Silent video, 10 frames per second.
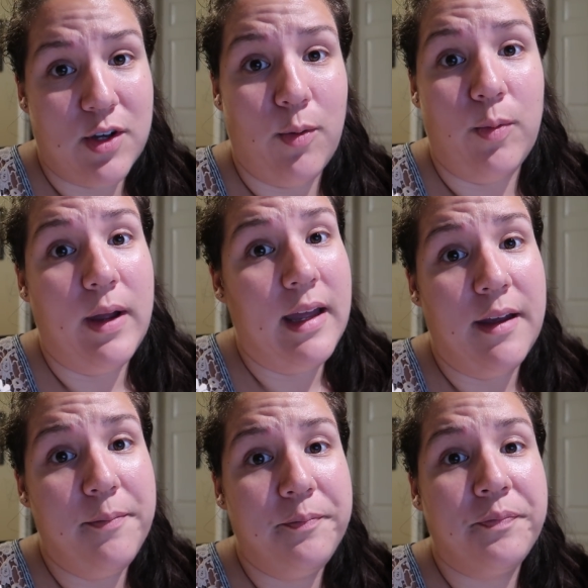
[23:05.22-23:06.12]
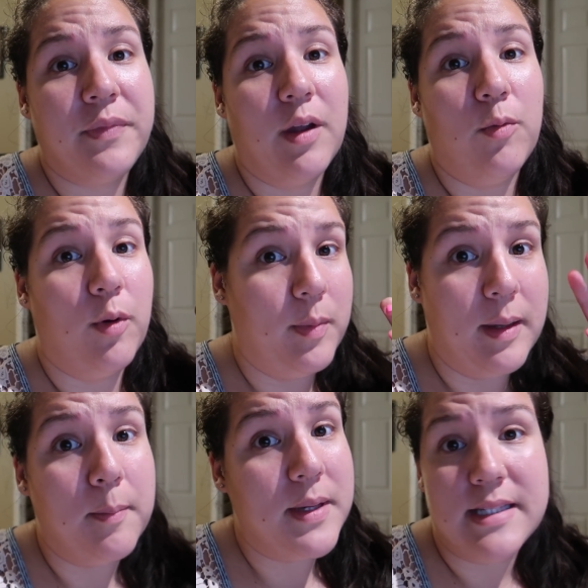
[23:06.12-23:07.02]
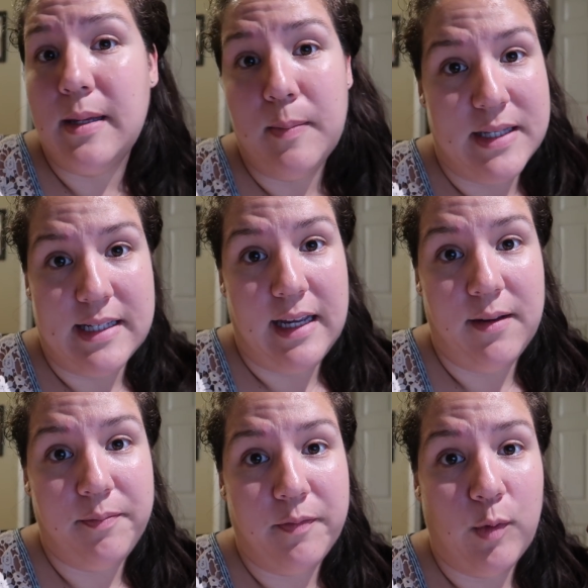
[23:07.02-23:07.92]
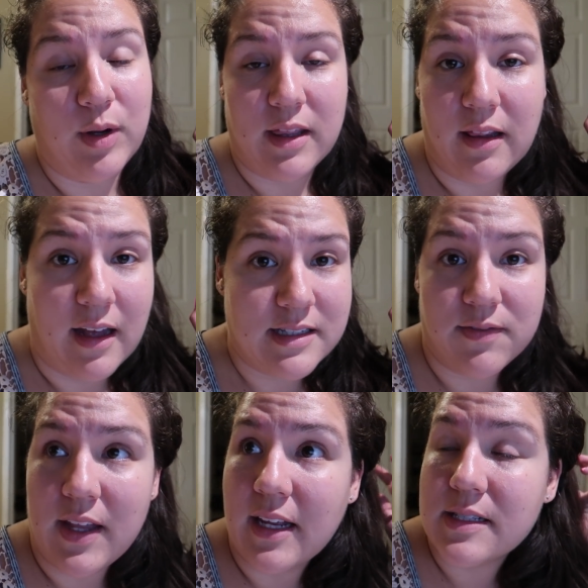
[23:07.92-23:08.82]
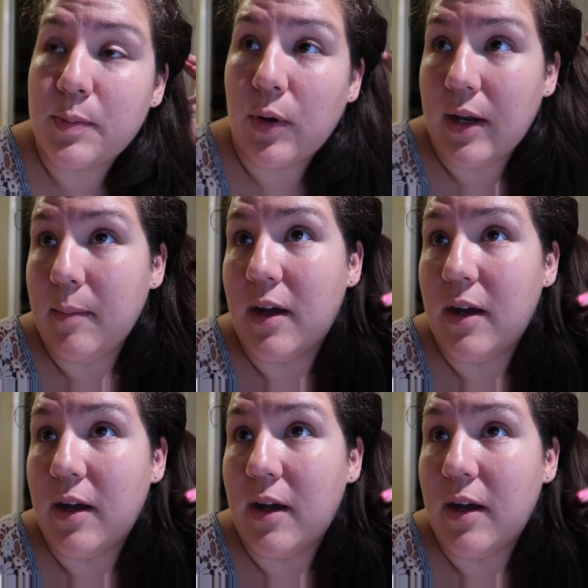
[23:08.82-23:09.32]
So we will be busy, busy with lots of things. Pretty